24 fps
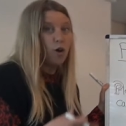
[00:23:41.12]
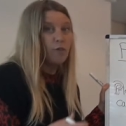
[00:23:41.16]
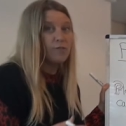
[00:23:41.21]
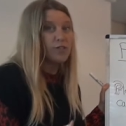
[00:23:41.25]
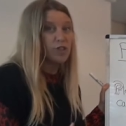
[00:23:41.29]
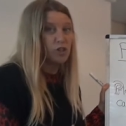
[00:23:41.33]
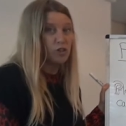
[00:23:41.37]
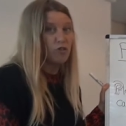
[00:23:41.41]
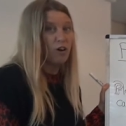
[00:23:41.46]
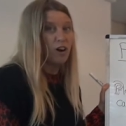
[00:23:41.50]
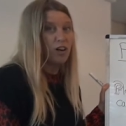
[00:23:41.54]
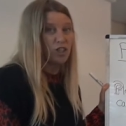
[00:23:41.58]
of
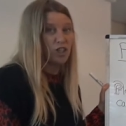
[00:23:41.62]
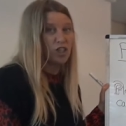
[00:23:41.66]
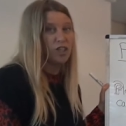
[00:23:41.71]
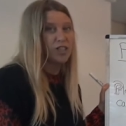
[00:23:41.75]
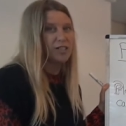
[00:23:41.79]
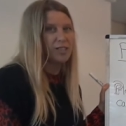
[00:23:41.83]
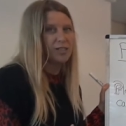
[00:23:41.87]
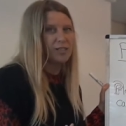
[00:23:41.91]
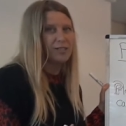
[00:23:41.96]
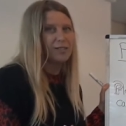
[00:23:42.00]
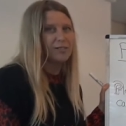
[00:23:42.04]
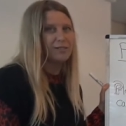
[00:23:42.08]

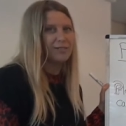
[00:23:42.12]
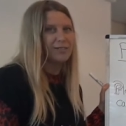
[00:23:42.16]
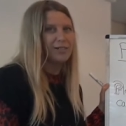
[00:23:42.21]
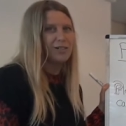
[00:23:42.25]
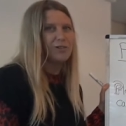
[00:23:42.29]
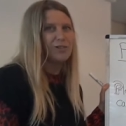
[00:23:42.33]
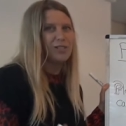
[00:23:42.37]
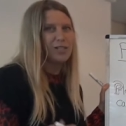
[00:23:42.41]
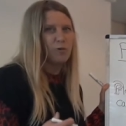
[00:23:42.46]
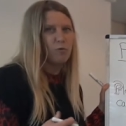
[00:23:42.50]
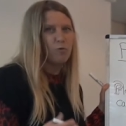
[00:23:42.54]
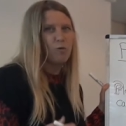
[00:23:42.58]
instructions,
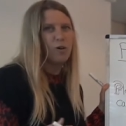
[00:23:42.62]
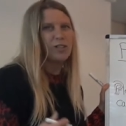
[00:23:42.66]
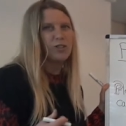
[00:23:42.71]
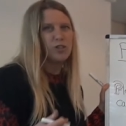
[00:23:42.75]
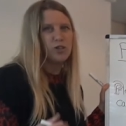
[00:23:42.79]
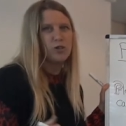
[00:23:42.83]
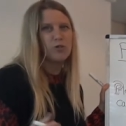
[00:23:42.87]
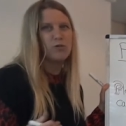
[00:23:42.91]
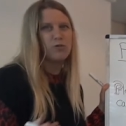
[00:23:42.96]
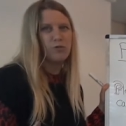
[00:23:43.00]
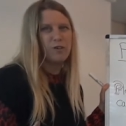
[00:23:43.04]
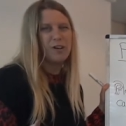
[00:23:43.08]
using 1,
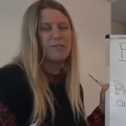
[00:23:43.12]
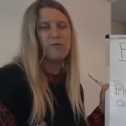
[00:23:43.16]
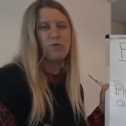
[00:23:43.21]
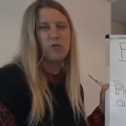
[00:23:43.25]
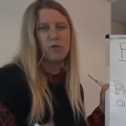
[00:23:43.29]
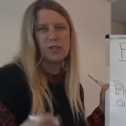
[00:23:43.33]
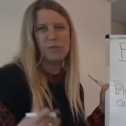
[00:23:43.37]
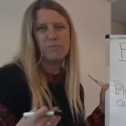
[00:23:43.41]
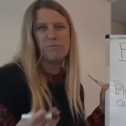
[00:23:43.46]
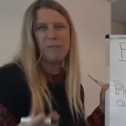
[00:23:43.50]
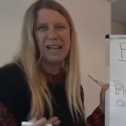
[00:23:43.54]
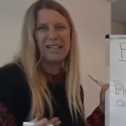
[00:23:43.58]
2, 3,
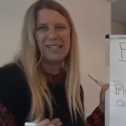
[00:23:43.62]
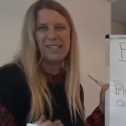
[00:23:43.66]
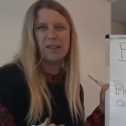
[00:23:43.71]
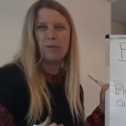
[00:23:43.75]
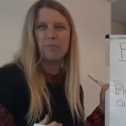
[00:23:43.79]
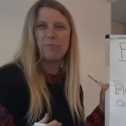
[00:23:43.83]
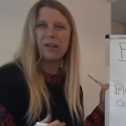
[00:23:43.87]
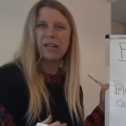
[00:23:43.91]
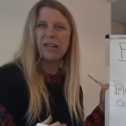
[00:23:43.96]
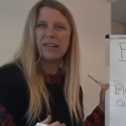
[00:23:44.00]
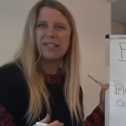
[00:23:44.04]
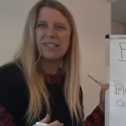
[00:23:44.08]
4 is better
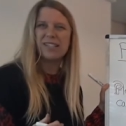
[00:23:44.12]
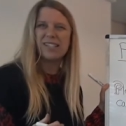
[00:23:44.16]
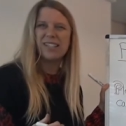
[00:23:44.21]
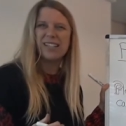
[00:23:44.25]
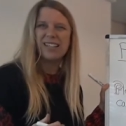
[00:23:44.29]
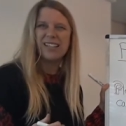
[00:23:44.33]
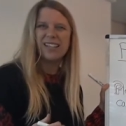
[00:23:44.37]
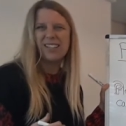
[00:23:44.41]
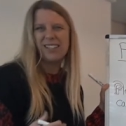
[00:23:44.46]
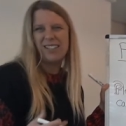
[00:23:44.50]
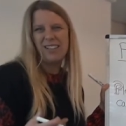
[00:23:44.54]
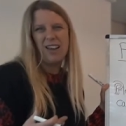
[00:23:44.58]
because
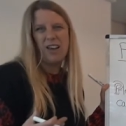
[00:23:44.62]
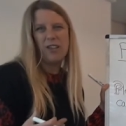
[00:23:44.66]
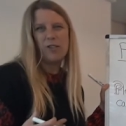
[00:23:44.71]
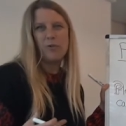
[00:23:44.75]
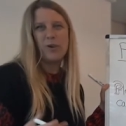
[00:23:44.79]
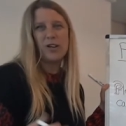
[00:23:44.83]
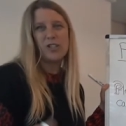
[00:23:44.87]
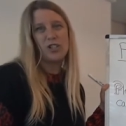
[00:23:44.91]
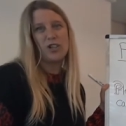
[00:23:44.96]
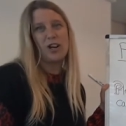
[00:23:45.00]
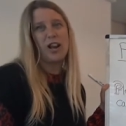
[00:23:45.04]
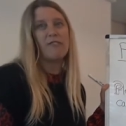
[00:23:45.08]

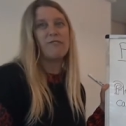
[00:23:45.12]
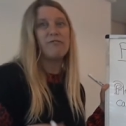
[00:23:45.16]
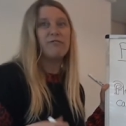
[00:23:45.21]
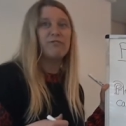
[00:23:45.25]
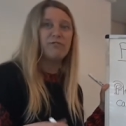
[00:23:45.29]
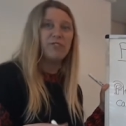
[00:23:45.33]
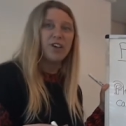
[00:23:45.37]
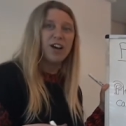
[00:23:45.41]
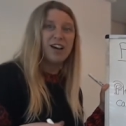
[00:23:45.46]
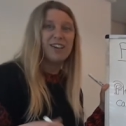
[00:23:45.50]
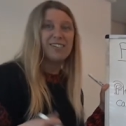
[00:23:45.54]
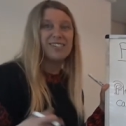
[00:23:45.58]
otherwise you're like
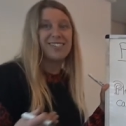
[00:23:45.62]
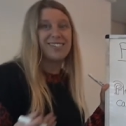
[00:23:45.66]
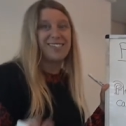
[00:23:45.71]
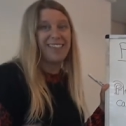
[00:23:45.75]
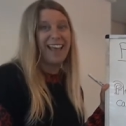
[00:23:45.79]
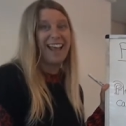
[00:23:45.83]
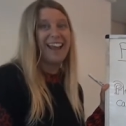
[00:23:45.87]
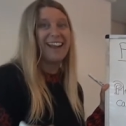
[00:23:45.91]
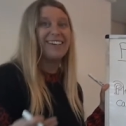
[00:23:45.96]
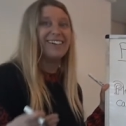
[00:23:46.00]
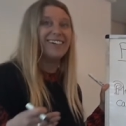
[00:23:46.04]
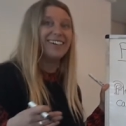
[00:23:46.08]
first,
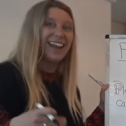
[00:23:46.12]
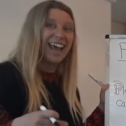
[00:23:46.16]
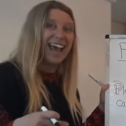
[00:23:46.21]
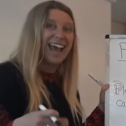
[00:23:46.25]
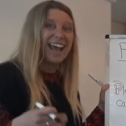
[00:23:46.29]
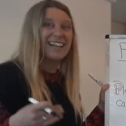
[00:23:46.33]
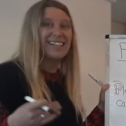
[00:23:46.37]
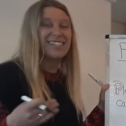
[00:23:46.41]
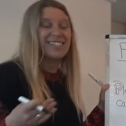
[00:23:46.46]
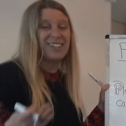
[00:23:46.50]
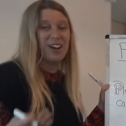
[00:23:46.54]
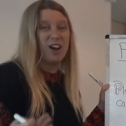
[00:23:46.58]
then,
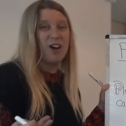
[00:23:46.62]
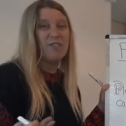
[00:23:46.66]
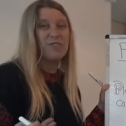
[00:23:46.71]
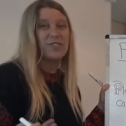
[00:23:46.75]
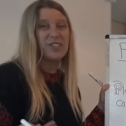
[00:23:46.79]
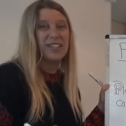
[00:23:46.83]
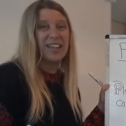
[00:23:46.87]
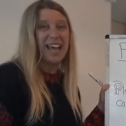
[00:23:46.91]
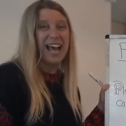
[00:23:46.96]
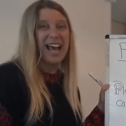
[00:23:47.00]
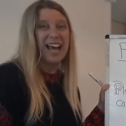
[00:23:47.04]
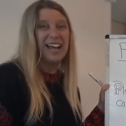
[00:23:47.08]
next,
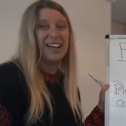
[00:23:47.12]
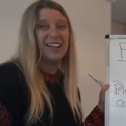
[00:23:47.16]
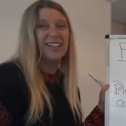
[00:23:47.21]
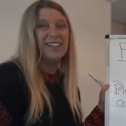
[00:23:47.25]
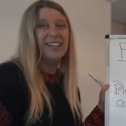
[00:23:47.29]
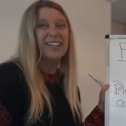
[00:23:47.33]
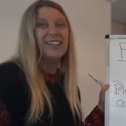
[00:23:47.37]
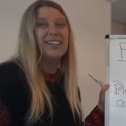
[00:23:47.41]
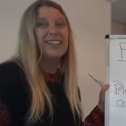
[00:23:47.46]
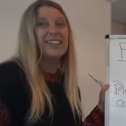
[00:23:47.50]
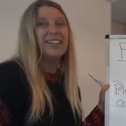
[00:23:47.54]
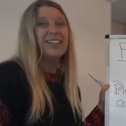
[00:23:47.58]
after that,
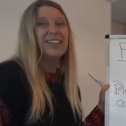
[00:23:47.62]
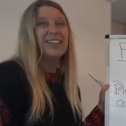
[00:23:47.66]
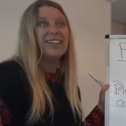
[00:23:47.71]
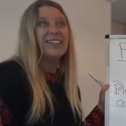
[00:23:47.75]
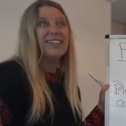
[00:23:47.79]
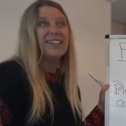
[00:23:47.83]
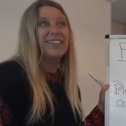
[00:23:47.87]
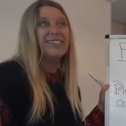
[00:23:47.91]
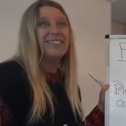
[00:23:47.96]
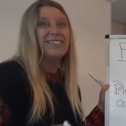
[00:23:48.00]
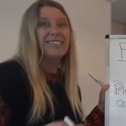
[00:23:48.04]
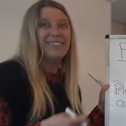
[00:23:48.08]

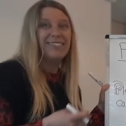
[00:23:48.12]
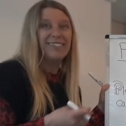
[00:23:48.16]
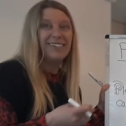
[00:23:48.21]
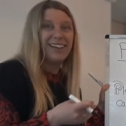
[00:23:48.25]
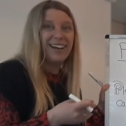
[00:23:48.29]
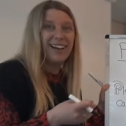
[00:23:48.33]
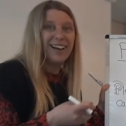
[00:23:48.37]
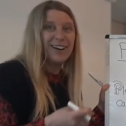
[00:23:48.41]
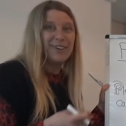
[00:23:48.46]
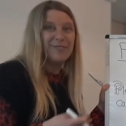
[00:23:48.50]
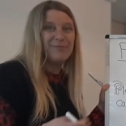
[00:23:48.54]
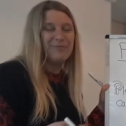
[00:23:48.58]

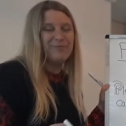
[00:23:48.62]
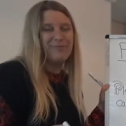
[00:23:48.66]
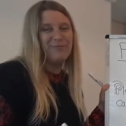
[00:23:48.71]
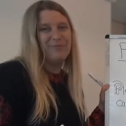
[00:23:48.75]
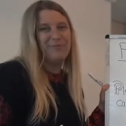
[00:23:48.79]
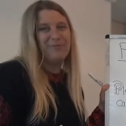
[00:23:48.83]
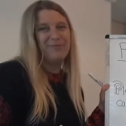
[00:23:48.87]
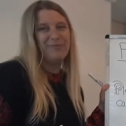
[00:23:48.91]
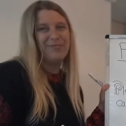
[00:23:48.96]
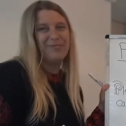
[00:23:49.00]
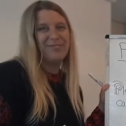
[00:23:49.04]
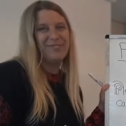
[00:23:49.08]

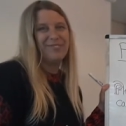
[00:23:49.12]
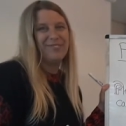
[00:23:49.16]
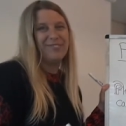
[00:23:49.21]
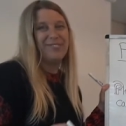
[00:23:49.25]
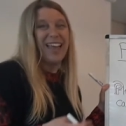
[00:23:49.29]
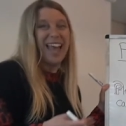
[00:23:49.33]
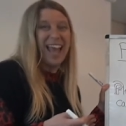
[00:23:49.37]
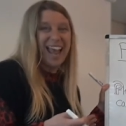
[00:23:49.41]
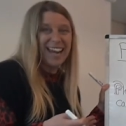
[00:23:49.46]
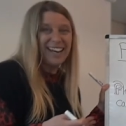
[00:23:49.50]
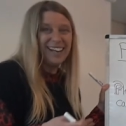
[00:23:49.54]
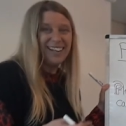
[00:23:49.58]

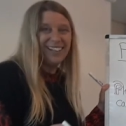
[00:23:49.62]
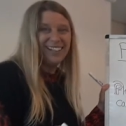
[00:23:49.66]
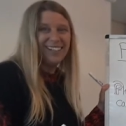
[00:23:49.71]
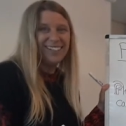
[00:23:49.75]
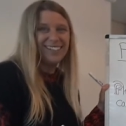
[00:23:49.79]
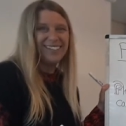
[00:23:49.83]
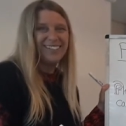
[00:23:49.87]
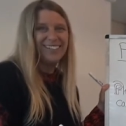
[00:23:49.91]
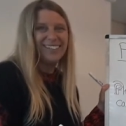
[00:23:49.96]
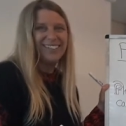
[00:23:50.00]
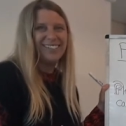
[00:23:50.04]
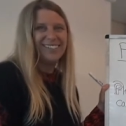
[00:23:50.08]
then,
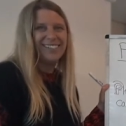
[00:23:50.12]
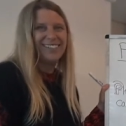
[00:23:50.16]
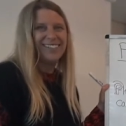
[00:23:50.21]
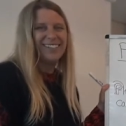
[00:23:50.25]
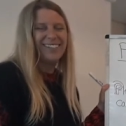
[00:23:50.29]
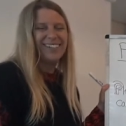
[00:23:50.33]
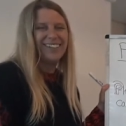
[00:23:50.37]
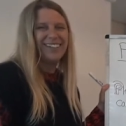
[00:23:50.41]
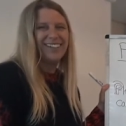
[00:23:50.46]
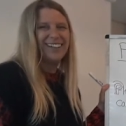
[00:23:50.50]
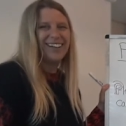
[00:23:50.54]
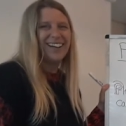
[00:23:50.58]

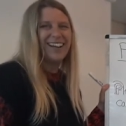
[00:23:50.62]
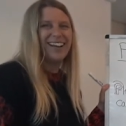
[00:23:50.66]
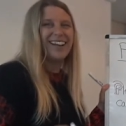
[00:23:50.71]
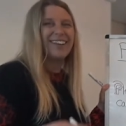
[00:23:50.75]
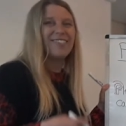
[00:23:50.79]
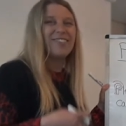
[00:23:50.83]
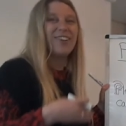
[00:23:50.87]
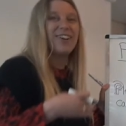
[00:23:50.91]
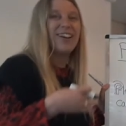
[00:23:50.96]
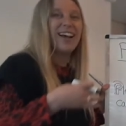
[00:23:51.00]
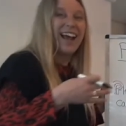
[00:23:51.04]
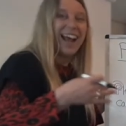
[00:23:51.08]

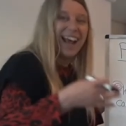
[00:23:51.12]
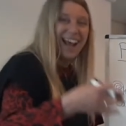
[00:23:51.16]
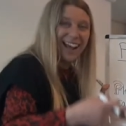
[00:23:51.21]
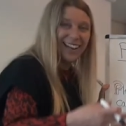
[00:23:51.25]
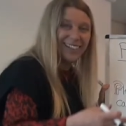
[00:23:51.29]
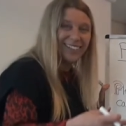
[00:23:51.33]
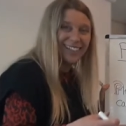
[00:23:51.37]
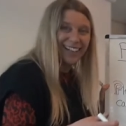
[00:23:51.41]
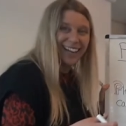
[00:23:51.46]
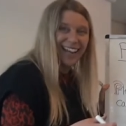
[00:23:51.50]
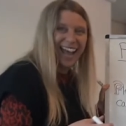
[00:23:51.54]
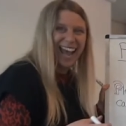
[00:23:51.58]

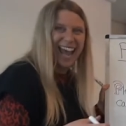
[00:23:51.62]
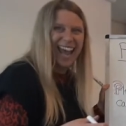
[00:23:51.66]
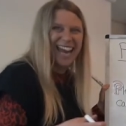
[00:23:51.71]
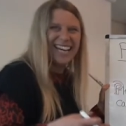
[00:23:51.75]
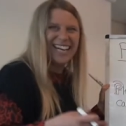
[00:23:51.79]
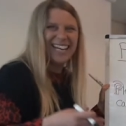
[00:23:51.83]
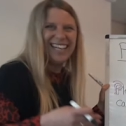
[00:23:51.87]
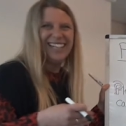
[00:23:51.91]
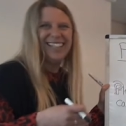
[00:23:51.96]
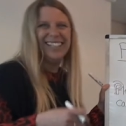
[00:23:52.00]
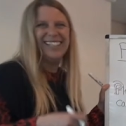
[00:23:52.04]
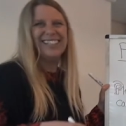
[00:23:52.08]
and
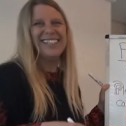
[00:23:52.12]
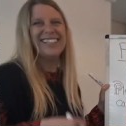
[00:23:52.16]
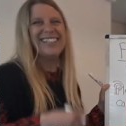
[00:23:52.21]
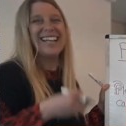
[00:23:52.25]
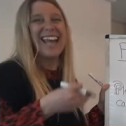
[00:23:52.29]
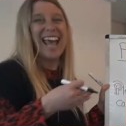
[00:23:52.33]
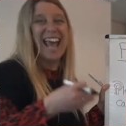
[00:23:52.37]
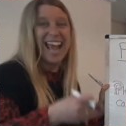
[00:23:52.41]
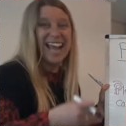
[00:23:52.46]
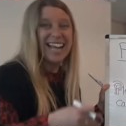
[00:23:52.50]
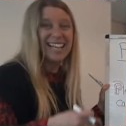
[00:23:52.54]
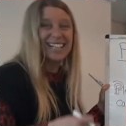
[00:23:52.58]
again,
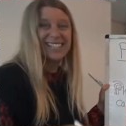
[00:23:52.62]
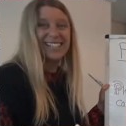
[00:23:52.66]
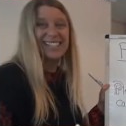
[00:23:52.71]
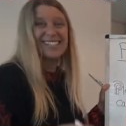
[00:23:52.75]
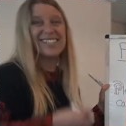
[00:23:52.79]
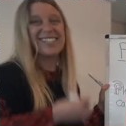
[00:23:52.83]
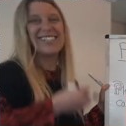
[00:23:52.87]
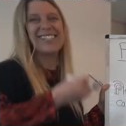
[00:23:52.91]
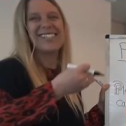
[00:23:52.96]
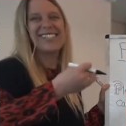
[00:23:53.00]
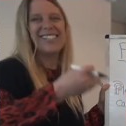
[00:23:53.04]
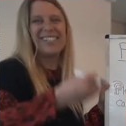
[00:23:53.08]

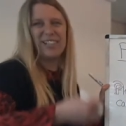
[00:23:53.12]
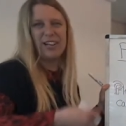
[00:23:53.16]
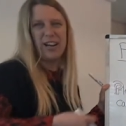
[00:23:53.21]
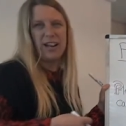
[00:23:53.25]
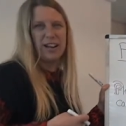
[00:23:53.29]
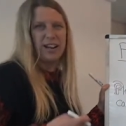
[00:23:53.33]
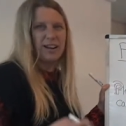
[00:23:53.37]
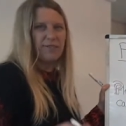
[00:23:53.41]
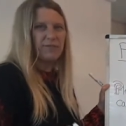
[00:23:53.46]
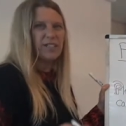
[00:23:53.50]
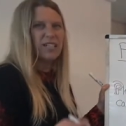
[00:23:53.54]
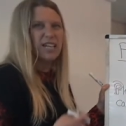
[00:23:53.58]
next. You know,
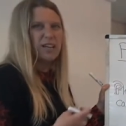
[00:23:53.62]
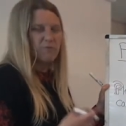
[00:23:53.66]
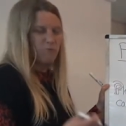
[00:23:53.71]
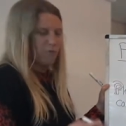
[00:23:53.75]
you have to keep